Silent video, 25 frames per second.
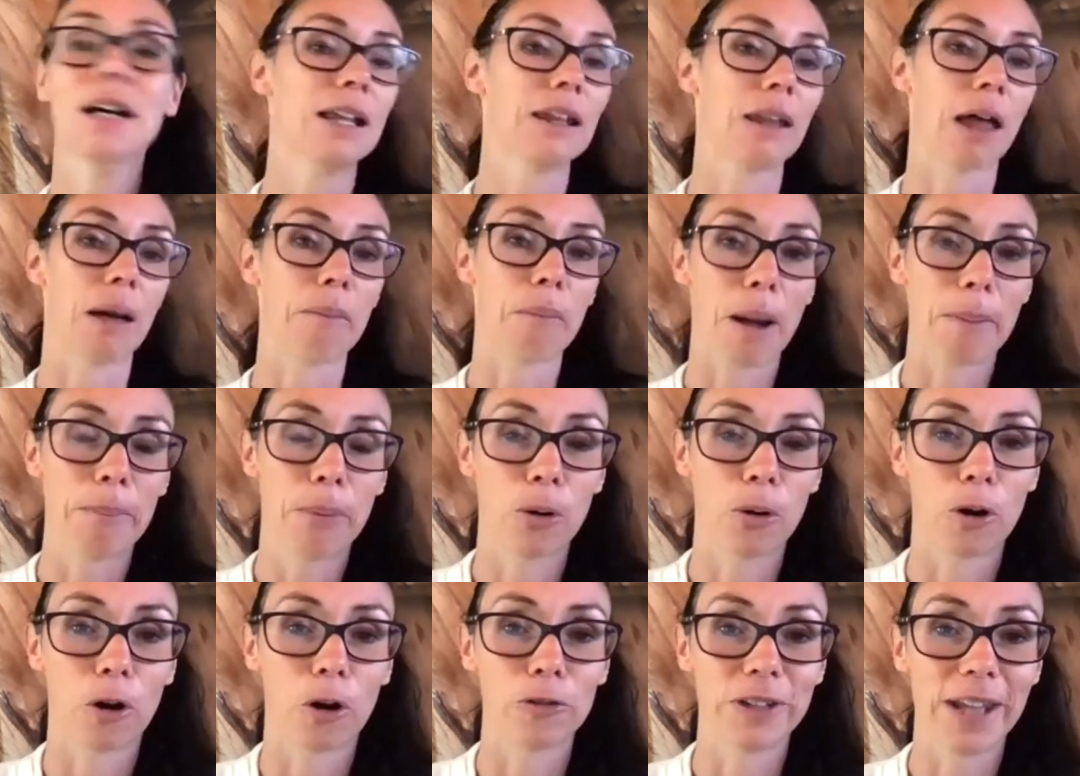like my
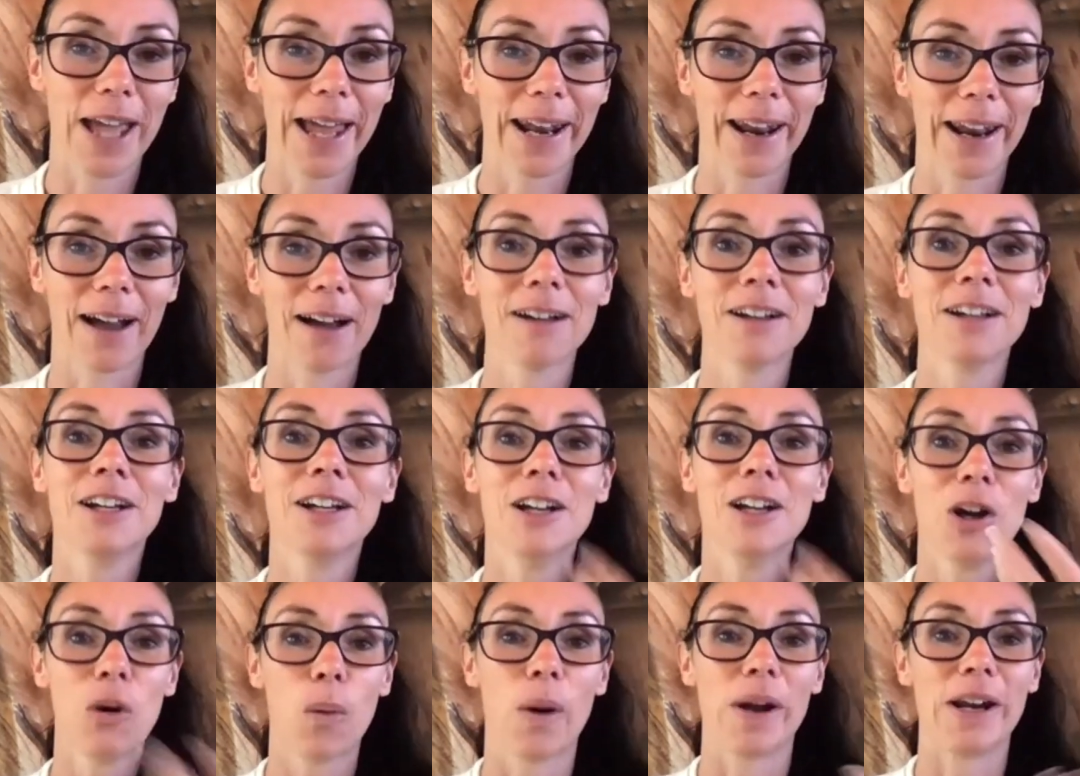poor old nana
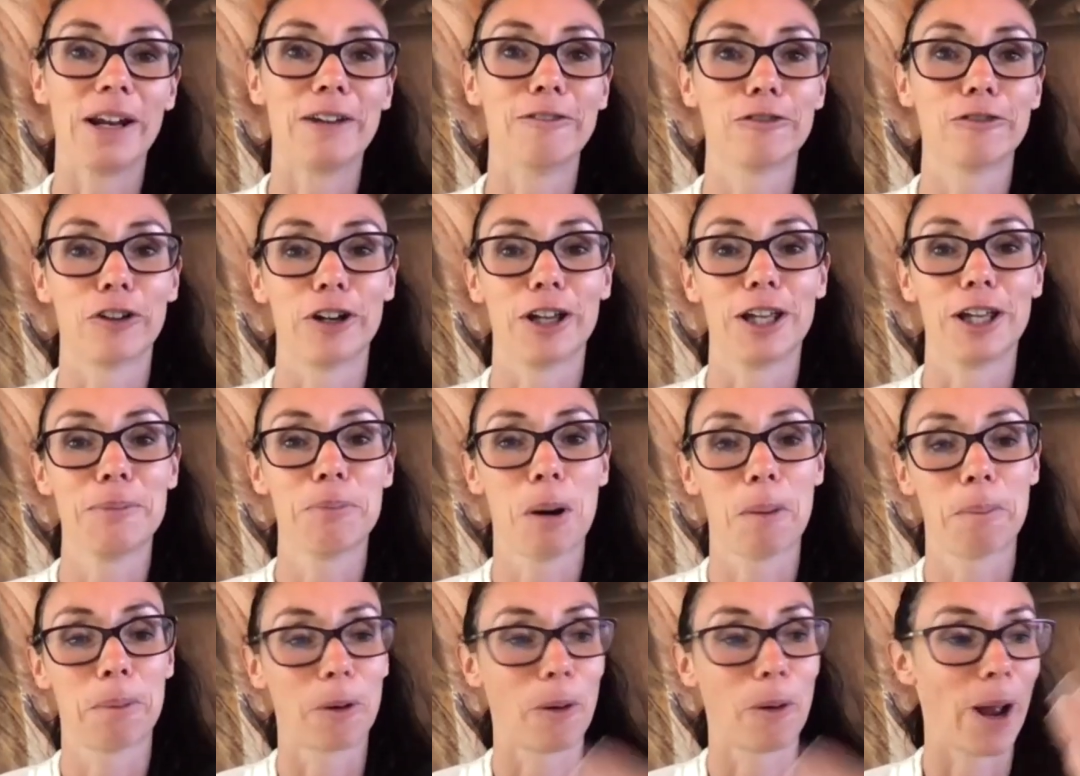went in for a hip
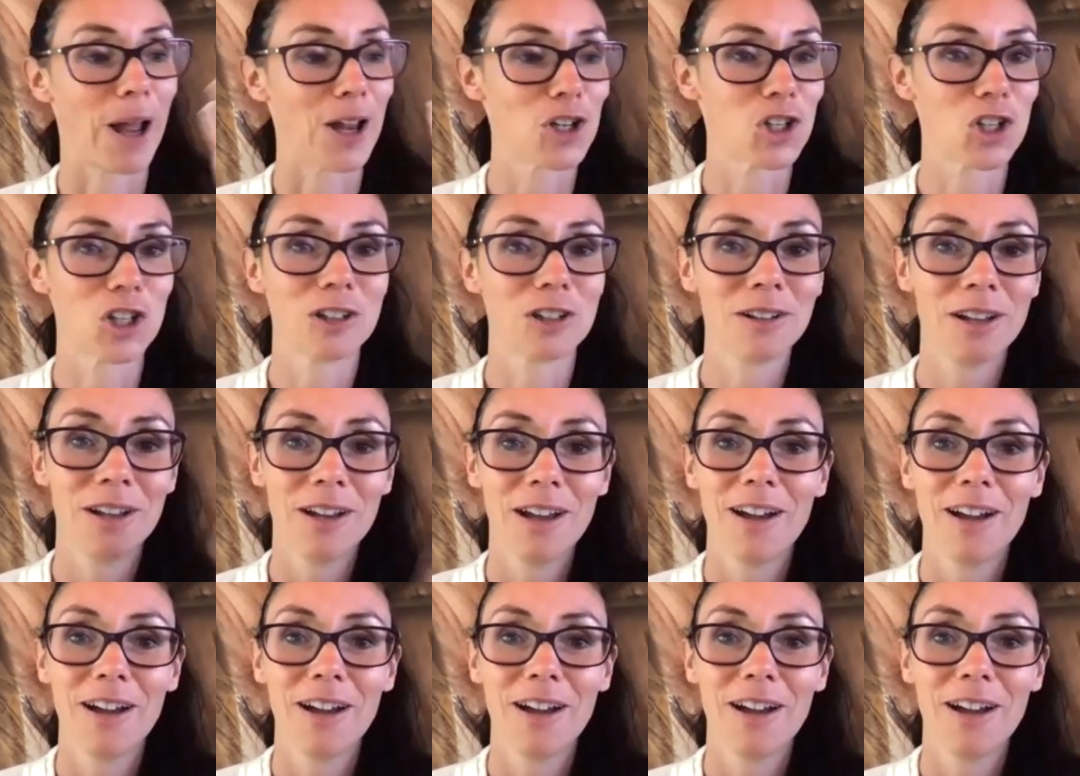operation